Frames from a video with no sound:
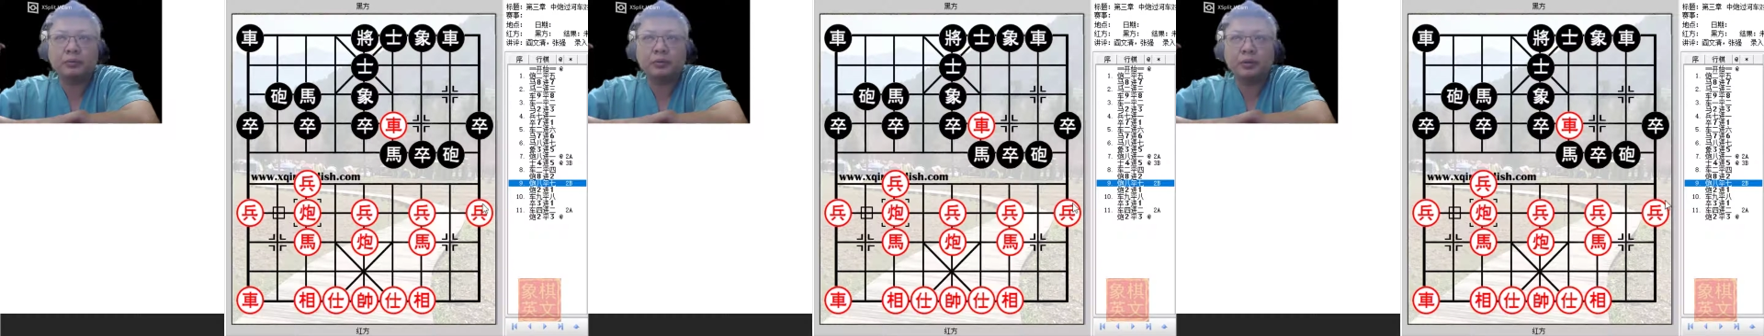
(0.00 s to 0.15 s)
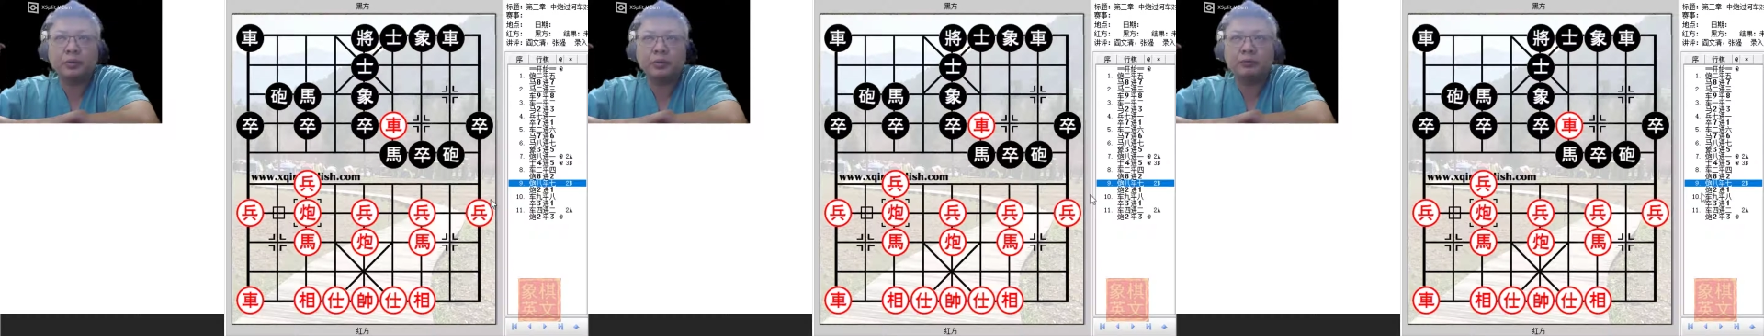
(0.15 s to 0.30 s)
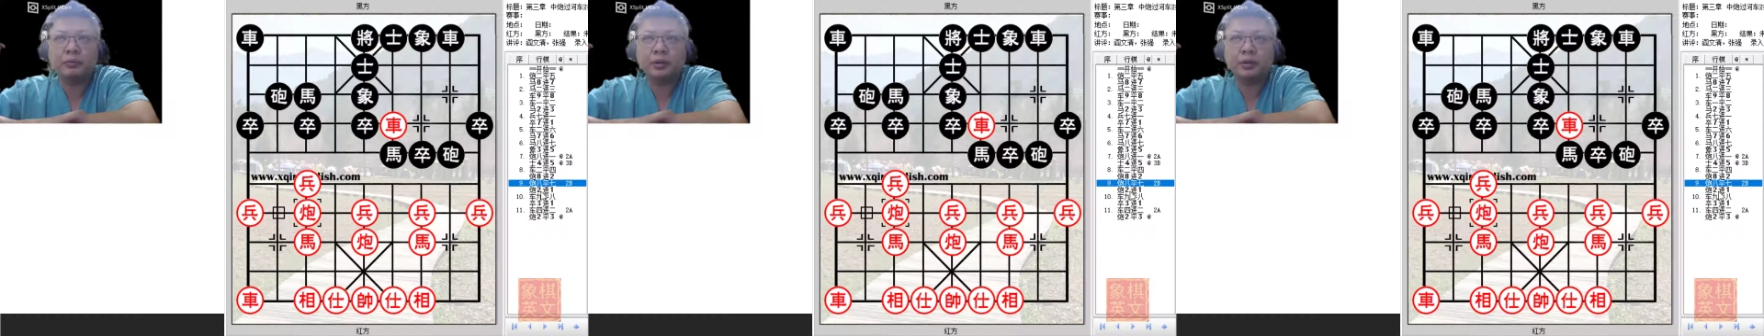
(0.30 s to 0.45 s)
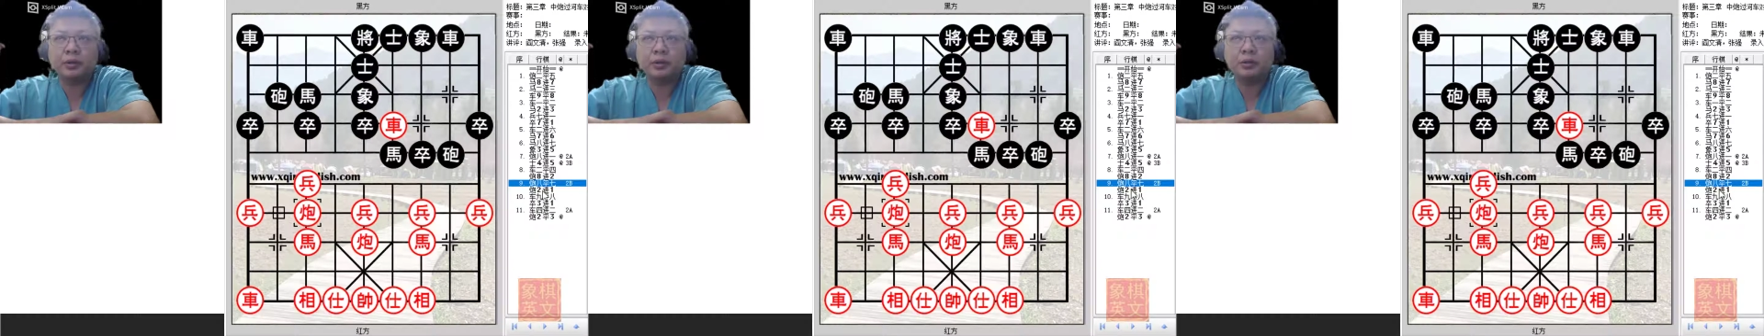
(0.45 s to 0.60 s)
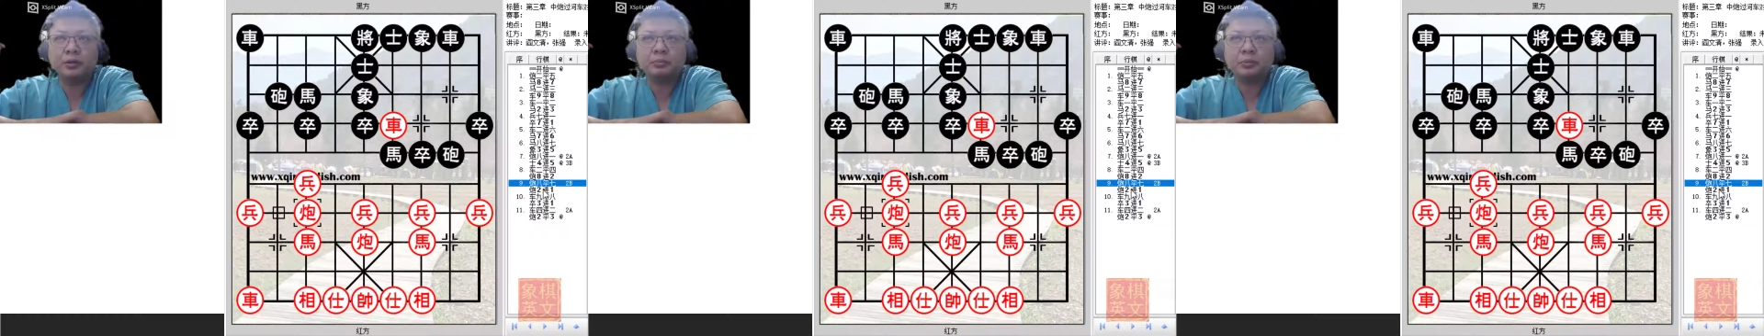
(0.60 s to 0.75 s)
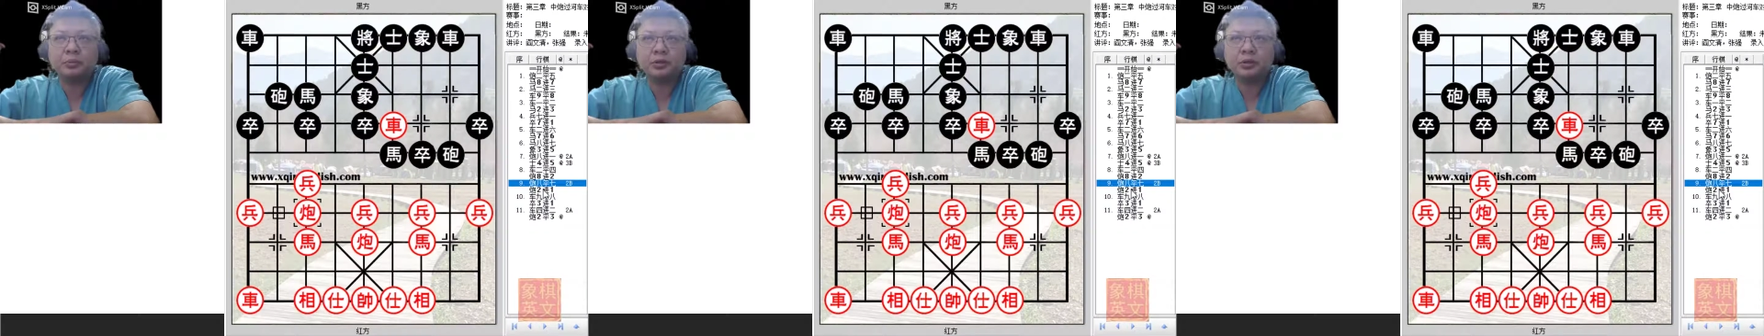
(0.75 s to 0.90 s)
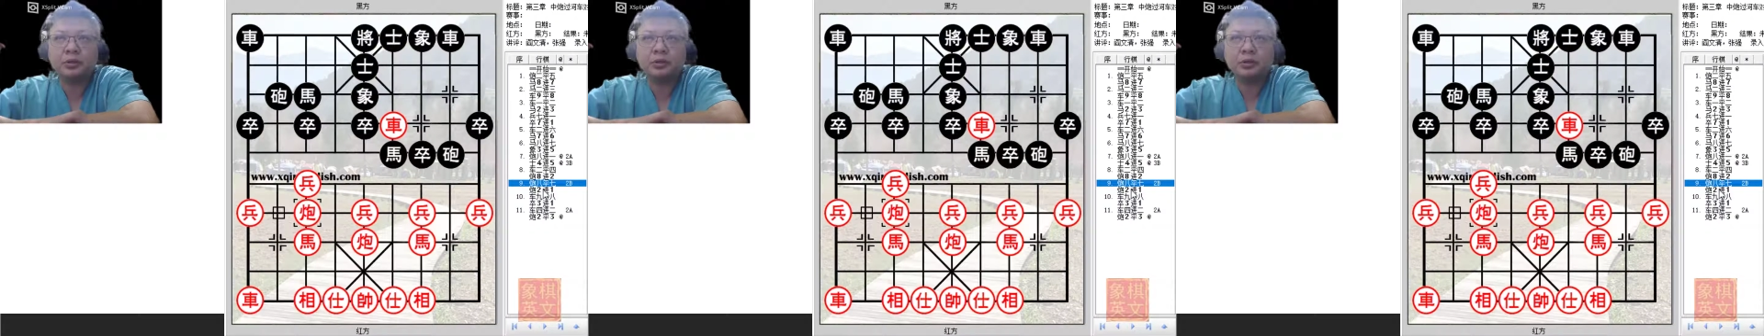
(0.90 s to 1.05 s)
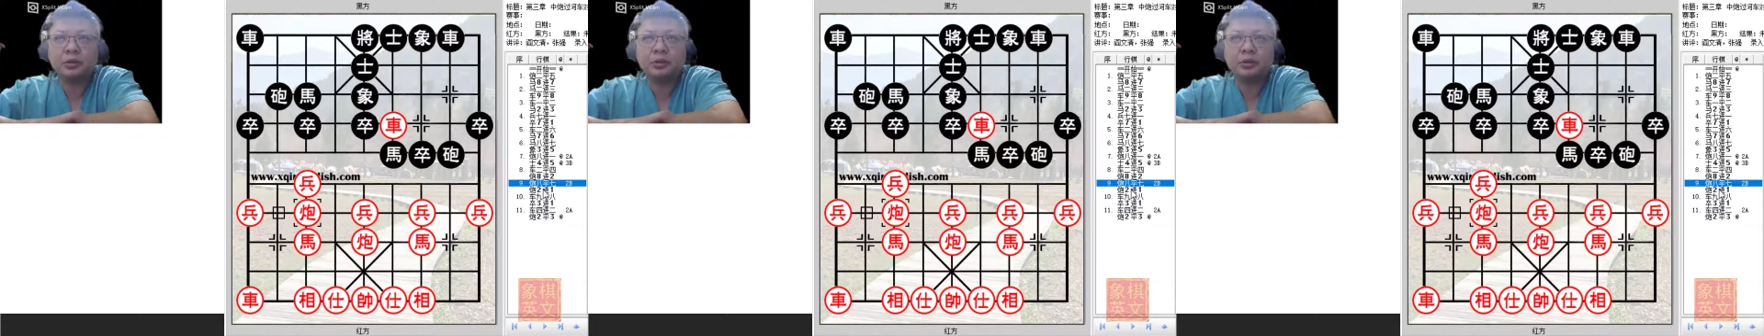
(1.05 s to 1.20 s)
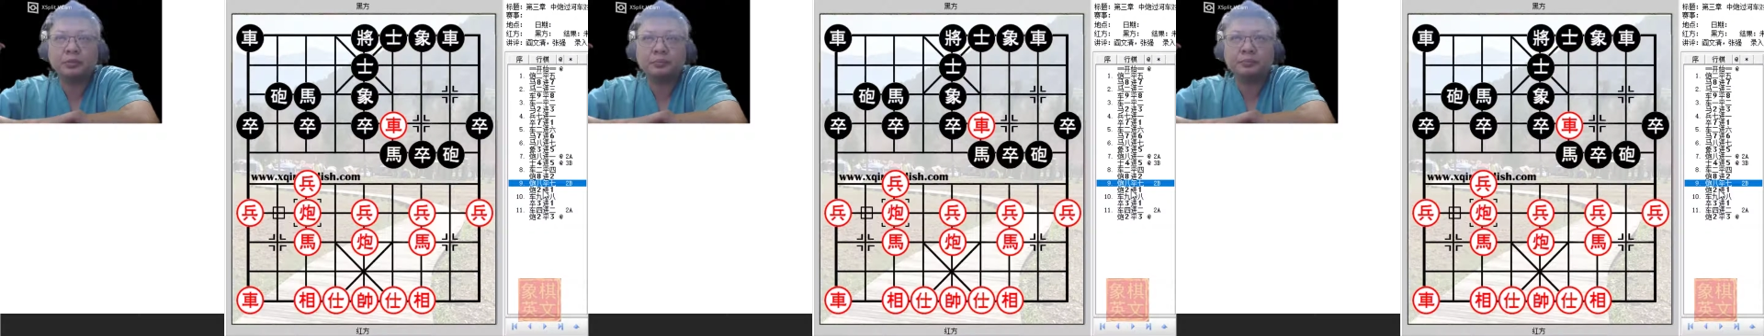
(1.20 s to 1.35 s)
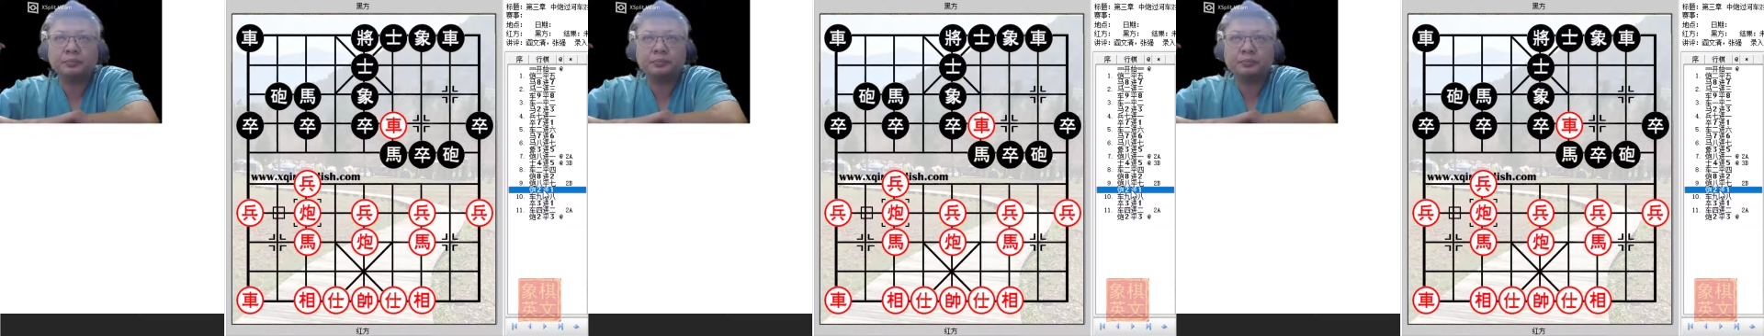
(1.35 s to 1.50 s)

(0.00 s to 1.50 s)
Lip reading: way of playing this position.